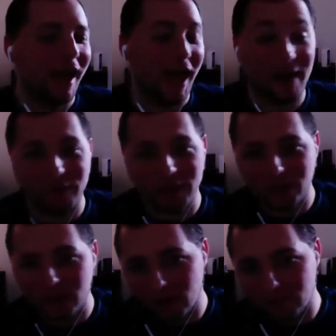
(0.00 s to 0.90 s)
And I
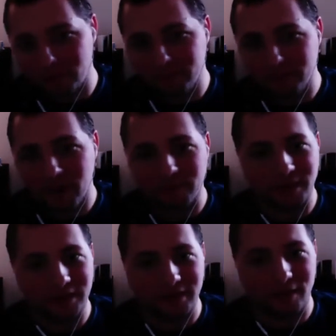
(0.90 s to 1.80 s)

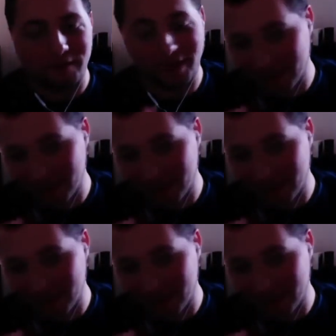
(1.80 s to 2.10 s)
really love that.